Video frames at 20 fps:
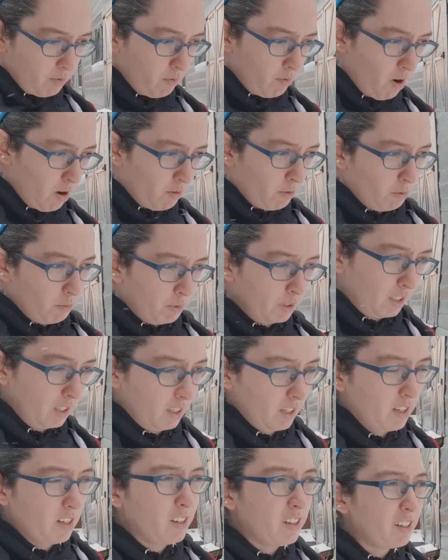
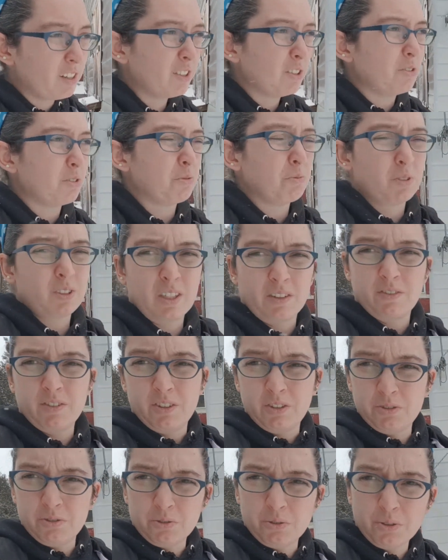probably do some stuff
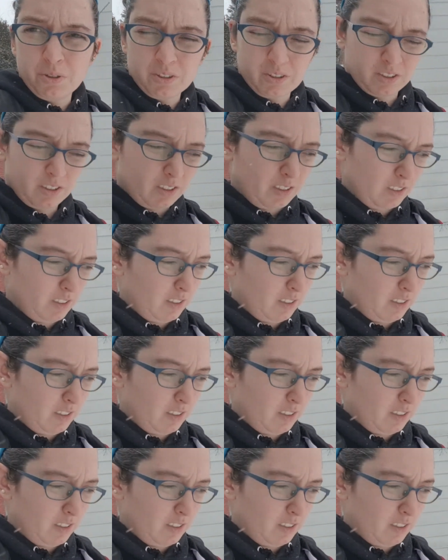on the drawers.